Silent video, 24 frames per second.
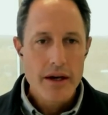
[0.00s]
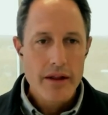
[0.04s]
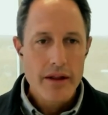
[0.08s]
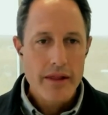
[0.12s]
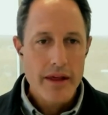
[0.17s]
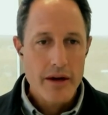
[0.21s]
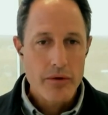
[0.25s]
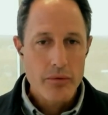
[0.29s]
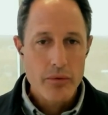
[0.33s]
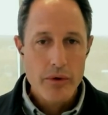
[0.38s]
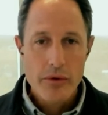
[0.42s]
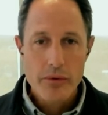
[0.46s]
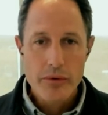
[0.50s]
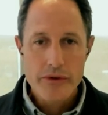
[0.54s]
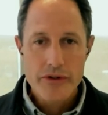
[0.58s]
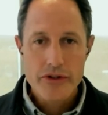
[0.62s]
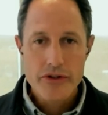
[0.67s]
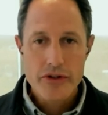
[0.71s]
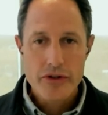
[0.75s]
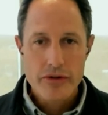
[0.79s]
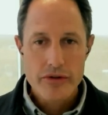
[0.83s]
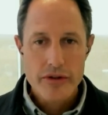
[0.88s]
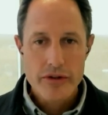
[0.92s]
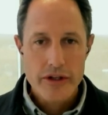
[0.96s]
then we will
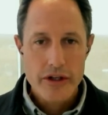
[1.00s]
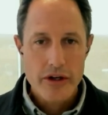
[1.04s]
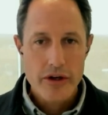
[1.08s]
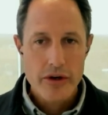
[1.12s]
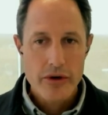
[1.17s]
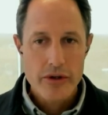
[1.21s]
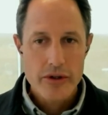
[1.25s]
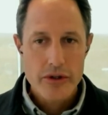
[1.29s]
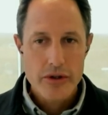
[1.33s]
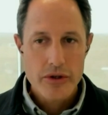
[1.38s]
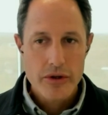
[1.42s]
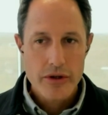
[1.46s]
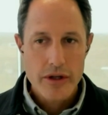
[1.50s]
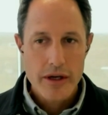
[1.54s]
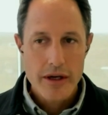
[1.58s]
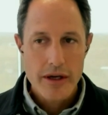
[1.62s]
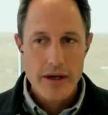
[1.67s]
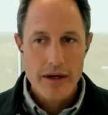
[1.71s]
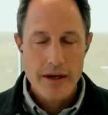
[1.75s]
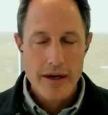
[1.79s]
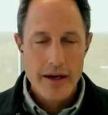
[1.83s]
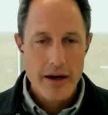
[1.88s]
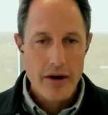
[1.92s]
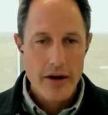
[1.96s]
certainly go to
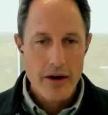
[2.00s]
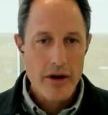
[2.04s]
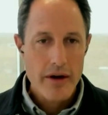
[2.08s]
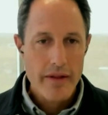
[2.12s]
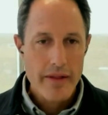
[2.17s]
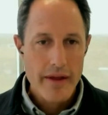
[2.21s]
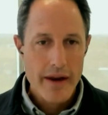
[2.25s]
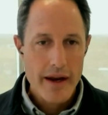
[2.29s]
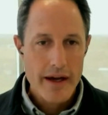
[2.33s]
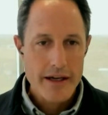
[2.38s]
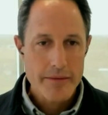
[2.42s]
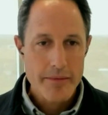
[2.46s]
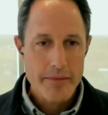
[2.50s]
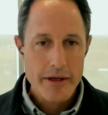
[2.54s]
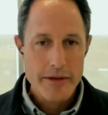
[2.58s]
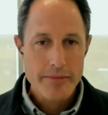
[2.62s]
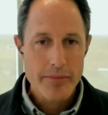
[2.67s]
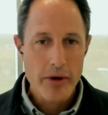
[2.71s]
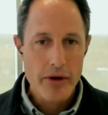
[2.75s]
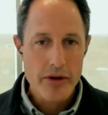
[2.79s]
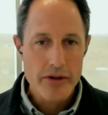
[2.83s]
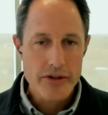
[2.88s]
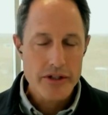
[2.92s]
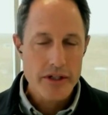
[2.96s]
the area that has the best
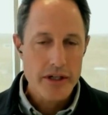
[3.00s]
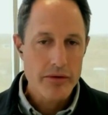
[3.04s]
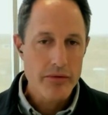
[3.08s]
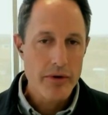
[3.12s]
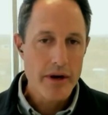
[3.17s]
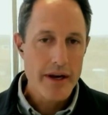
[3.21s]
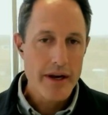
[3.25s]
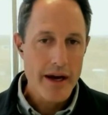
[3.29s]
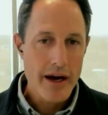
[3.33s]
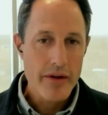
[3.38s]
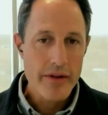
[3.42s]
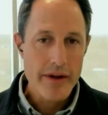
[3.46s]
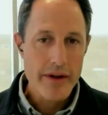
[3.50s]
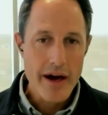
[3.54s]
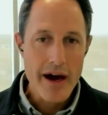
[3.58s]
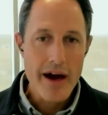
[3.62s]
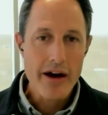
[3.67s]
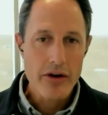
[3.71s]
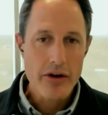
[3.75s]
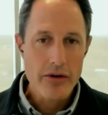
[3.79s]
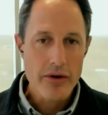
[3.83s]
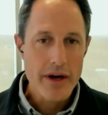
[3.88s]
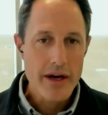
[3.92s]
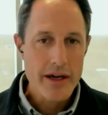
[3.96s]
policy. And right now, the
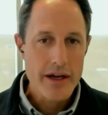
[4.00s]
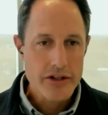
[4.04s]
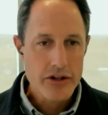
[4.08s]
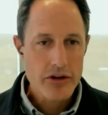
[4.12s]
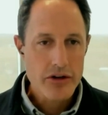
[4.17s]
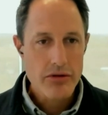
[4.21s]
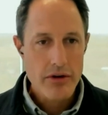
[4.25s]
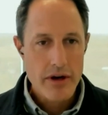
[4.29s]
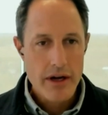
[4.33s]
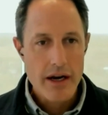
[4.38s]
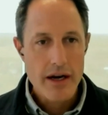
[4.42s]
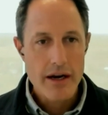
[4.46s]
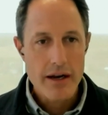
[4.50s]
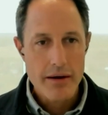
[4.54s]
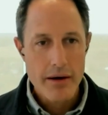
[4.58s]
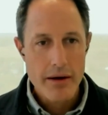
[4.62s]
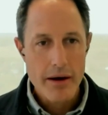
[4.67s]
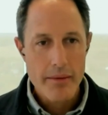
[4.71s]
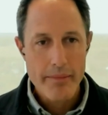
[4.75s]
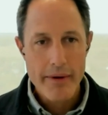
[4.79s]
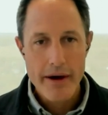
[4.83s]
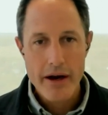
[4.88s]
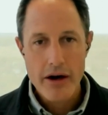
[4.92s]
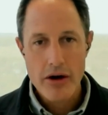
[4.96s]
IRA has created a,
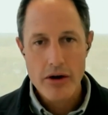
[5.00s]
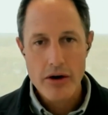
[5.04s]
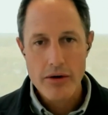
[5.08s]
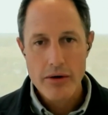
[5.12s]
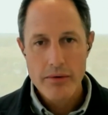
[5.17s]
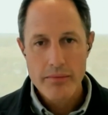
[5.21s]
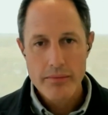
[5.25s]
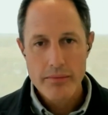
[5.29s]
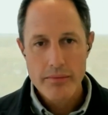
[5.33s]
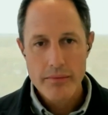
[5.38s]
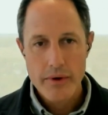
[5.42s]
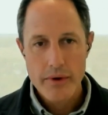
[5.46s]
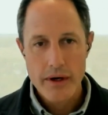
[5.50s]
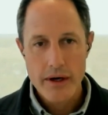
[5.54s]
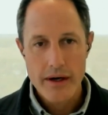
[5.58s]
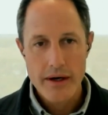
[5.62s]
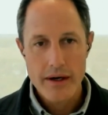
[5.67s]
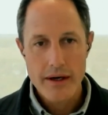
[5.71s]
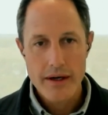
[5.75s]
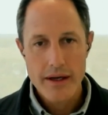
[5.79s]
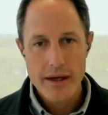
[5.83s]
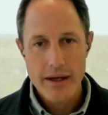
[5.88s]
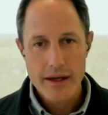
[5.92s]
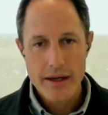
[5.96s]
a better
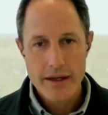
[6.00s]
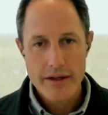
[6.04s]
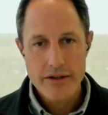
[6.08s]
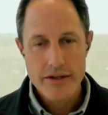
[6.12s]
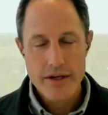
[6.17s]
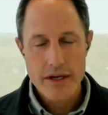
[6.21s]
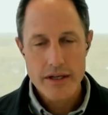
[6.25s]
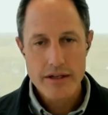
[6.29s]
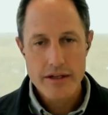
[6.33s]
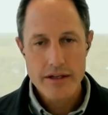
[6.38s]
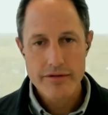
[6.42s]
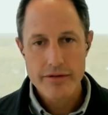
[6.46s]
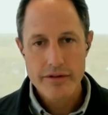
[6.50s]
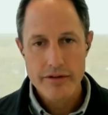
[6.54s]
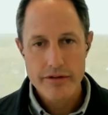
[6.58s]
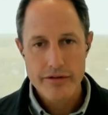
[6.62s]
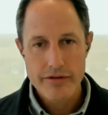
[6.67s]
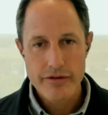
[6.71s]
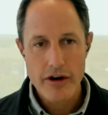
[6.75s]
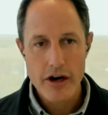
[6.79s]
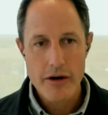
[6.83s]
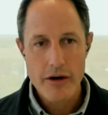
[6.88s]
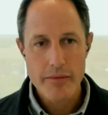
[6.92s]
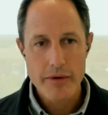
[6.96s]
uh, incentive
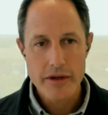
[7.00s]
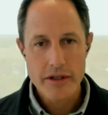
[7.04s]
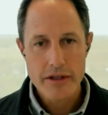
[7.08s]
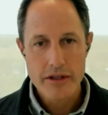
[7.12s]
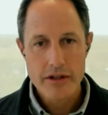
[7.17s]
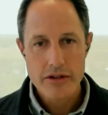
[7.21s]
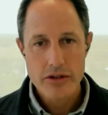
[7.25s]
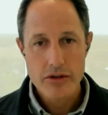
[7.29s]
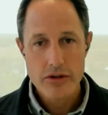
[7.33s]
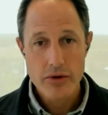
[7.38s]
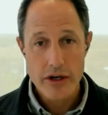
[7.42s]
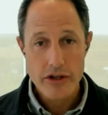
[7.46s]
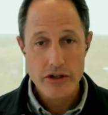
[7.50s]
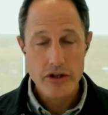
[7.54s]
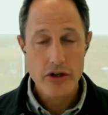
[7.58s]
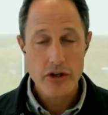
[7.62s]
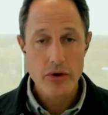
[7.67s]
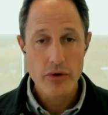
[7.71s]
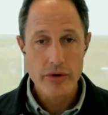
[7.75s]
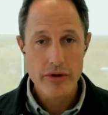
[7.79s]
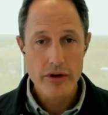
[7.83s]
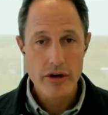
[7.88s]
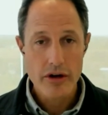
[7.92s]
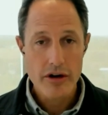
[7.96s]
environment to actually
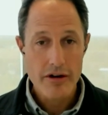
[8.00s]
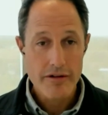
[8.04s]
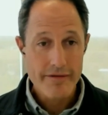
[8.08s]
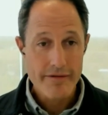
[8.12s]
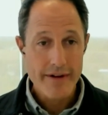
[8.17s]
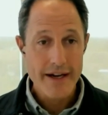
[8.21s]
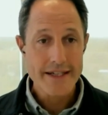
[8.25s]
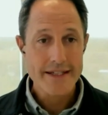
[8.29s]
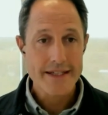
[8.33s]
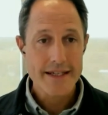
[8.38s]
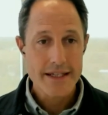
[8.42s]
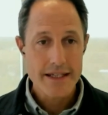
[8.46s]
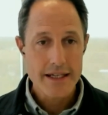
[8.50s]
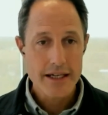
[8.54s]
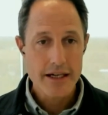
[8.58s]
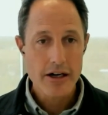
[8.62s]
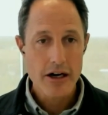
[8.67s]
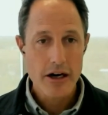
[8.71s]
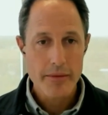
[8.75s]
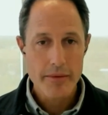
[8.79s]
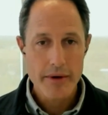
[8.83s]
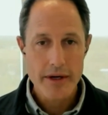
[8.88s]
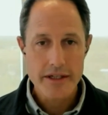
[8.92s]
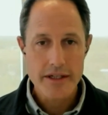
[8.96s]
go out there and invest in
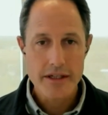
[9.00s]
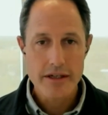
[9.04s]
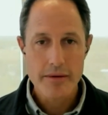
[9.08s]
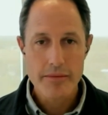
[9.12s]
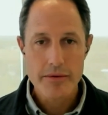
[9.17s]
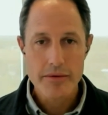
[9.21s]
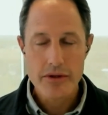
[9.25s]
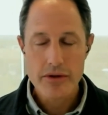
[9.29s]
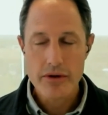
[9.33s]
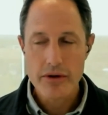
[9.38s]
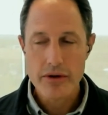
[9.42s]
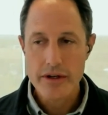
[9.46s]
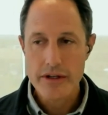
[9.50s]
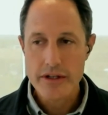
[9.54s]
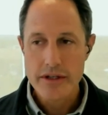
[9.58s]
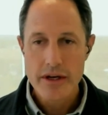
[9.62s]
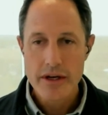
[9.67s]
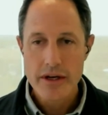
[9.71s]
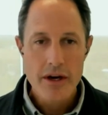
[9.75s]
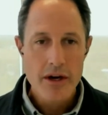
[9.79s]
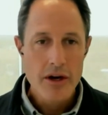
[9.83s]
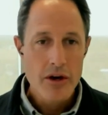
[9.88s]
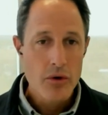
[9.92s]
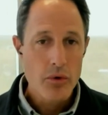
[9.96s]
decarbonizing opportunities
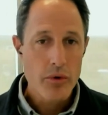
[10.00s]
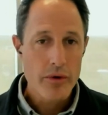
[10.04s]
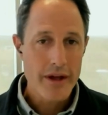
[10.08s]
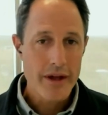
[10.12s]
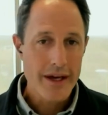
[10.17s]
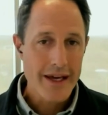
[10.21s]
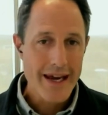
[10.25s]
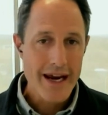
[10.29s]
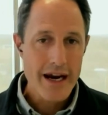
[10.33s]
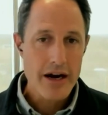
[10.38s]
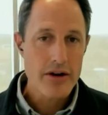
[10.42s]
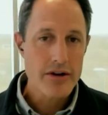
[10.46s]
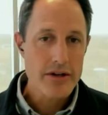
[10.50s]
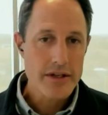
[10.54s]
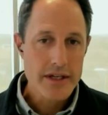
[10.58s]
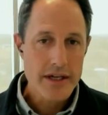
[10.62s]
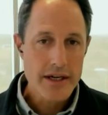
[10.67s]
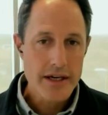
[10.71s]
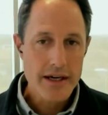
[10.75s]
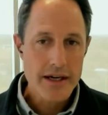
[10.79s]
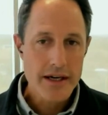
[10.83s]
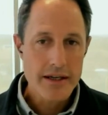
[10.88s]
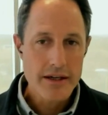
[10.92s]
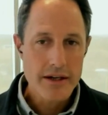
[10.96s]
with a
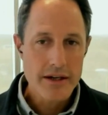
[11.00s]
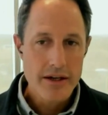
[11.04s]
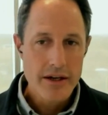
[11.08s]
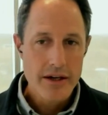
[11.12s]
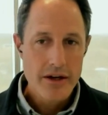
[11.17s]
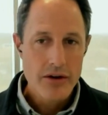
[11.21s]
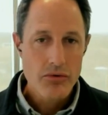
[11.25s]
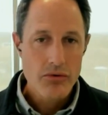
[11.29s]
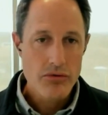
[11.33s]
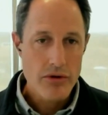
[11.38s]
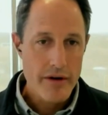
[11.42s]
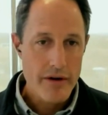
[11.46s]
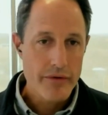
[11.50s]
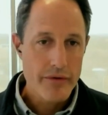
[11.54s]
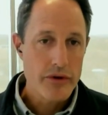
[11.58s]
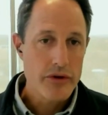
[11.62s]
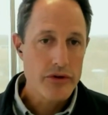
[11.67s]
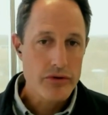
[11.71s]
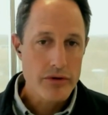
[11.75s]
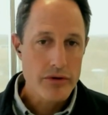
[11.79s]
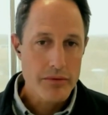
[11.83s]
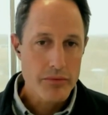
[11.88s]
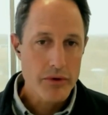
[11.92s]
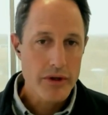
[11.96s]
guaranteed revenue
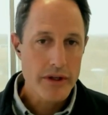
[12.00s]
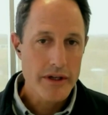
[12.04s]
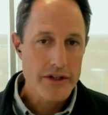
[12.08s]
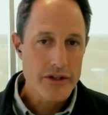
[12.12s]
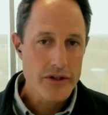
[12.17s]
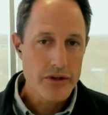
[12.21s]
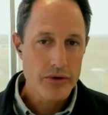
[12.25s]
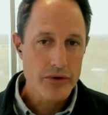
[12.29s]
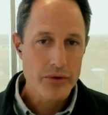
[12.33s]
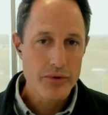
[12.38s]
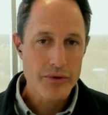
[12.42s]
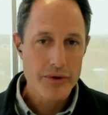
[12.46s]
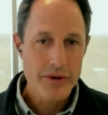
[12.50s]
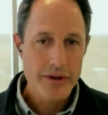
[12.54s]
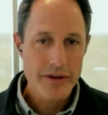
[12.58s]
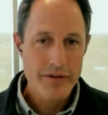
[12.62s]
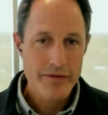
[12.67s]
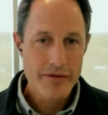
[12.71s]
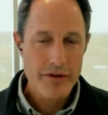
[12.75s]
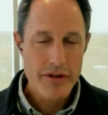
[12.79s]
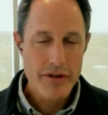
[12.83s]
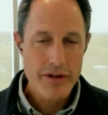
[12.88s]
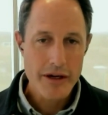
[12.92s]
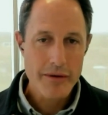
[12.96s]
stream, really. So
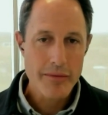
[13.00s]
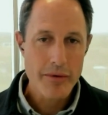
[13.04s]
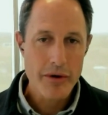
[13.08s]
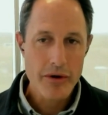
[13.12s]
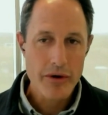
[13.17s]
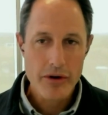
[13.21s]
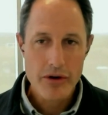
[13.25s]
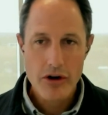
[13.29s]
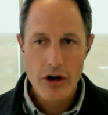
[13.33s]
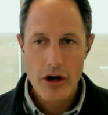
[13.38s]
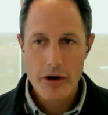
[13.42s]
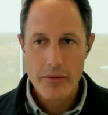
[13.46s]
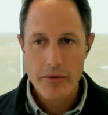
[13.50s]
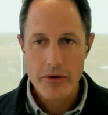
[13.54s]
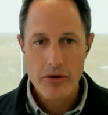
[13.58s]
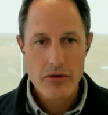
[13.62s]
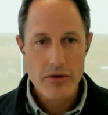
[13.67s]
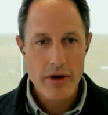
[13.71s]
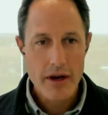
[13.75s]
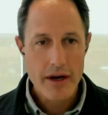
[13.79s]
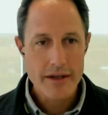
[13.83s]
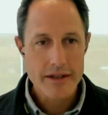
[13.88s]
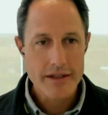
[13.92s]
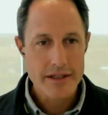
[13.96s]
if you think about carbon
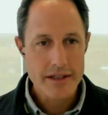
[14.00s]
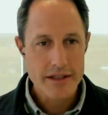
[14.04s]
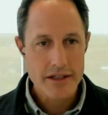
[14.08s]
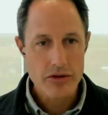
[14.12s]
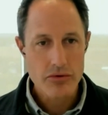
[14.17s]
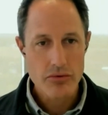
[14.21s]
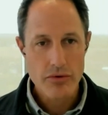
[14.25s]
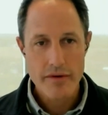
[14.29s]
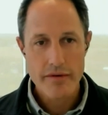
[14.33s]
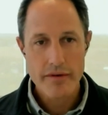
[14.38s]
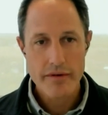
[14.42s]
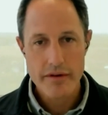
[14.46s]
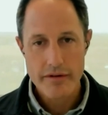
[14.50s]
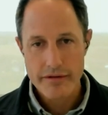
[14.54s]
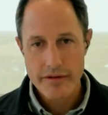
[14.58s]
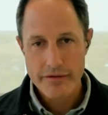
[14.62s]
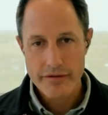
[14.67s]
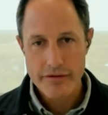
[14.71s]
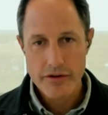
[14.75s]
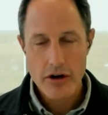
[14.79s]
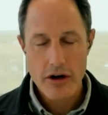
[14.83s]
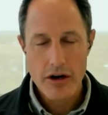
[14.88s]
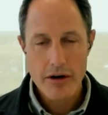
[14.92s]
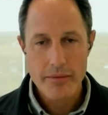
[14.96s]
credits as a derivative
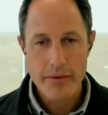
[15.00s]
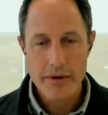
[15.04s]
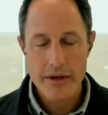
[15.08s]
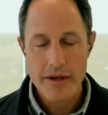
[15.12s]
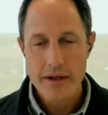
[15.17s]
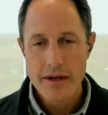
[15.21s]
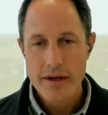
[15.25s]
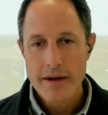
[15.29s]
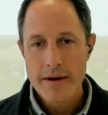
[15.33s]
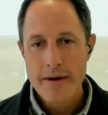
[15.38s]
of carbon,